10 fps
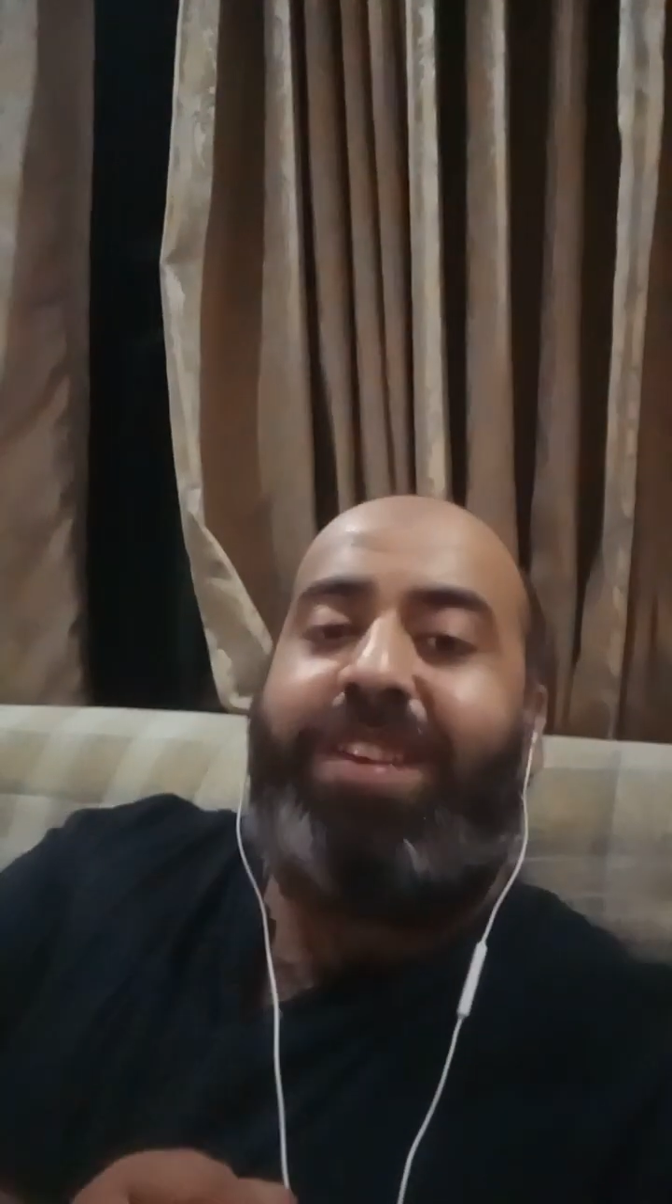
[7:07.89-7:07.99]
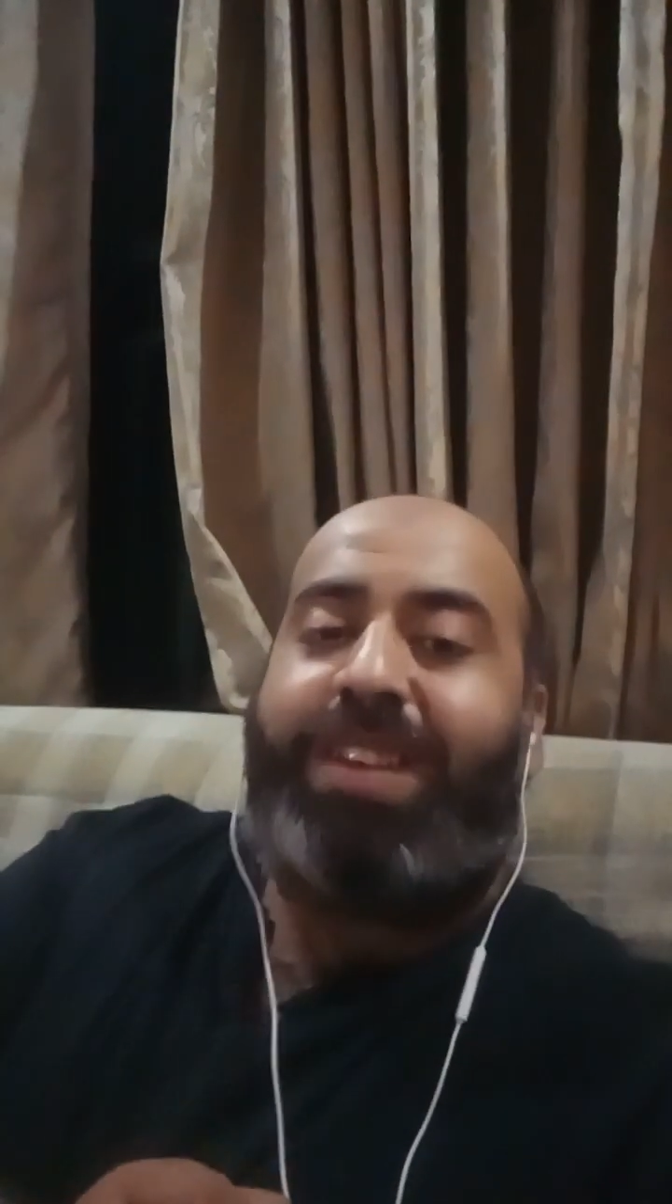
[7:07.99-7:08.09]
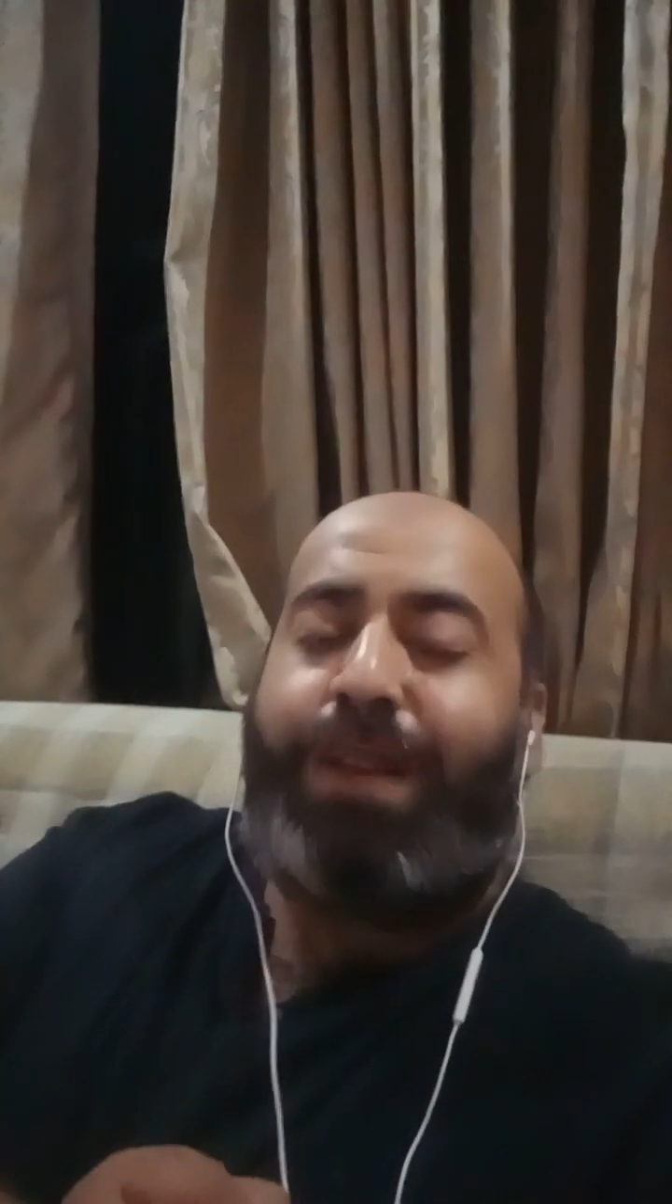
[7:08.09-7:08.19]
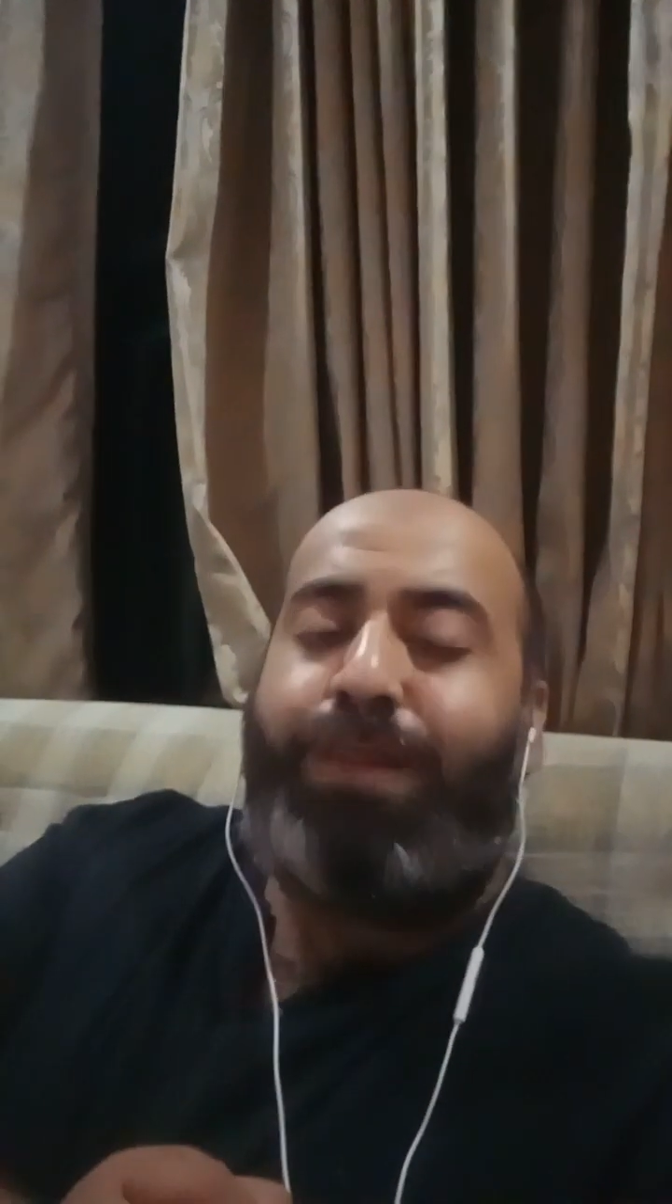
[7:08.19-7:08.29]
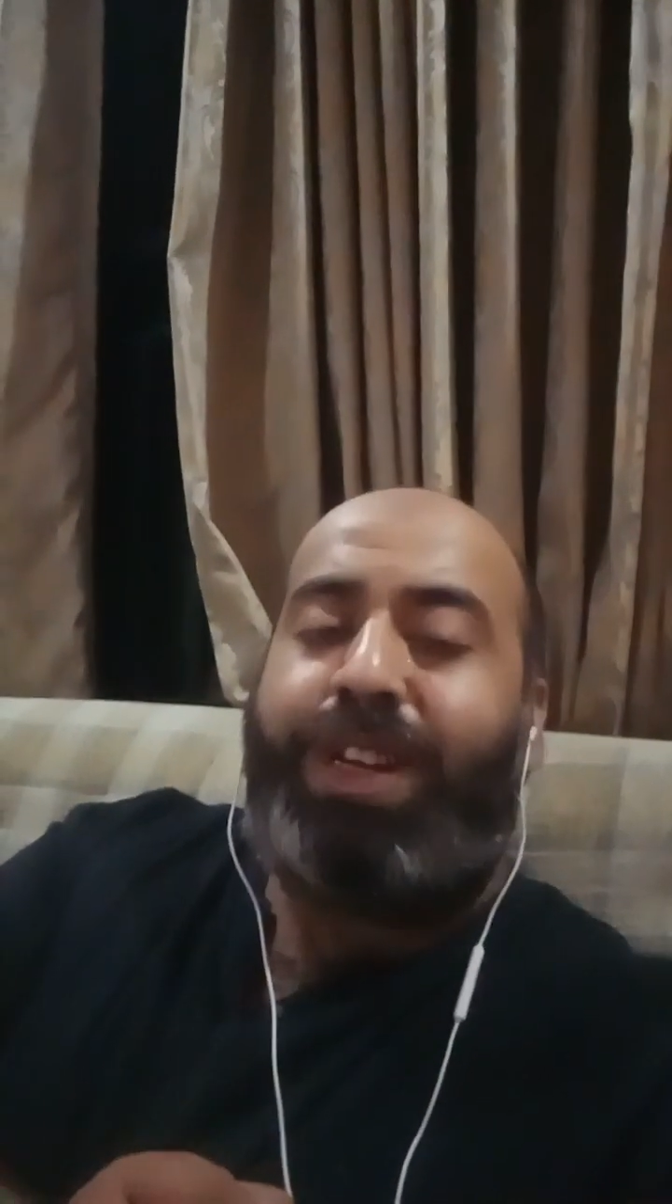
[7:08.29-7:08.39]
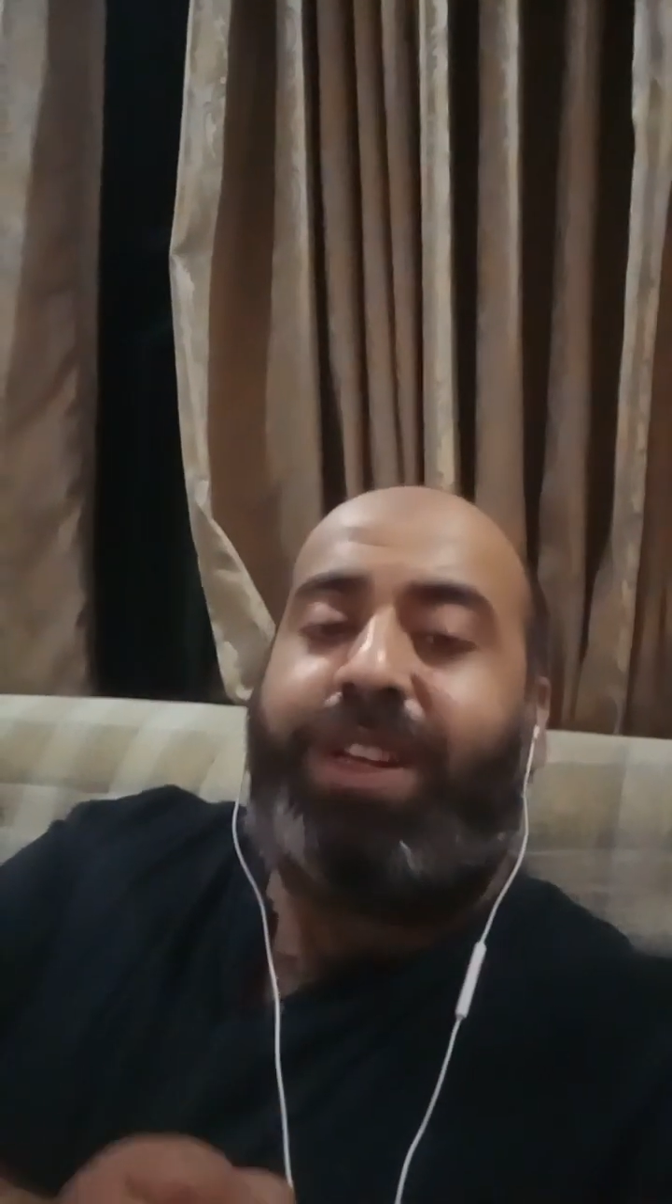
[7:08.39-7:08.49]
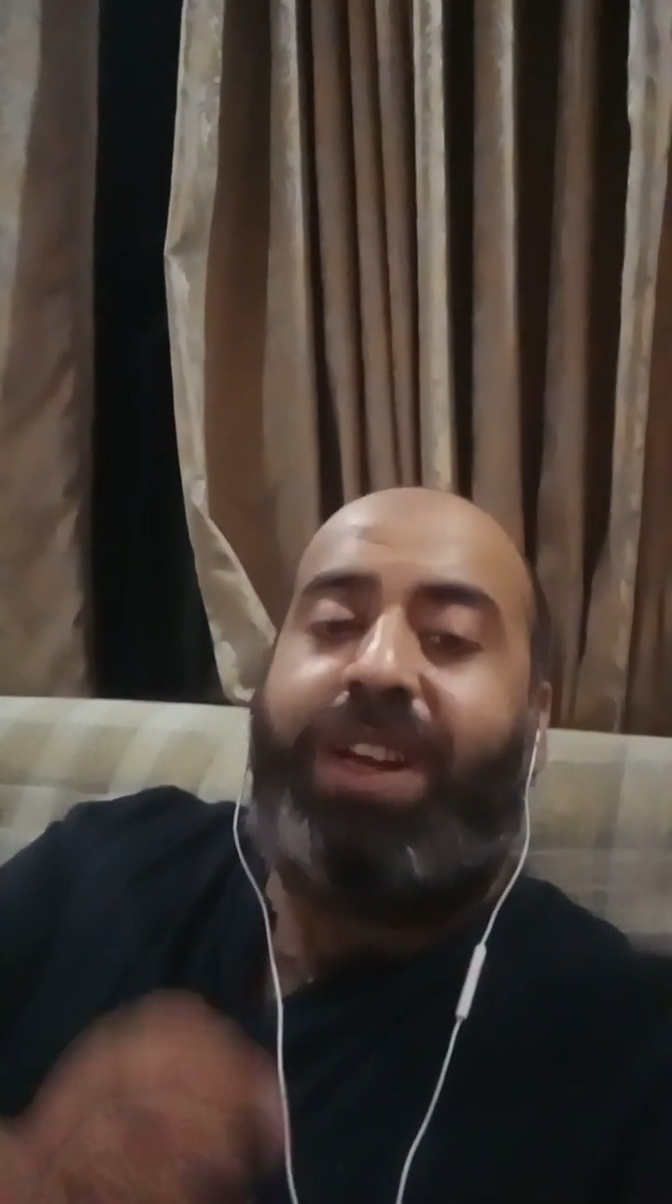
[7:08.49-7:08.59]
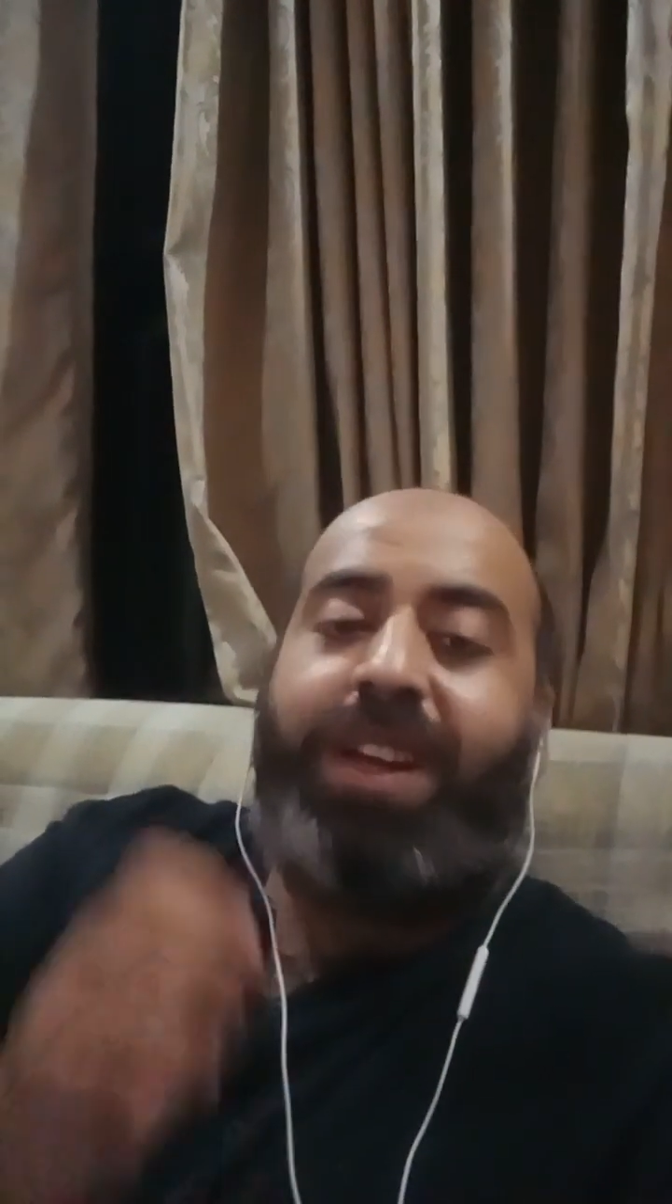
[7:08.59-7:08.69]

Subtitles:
established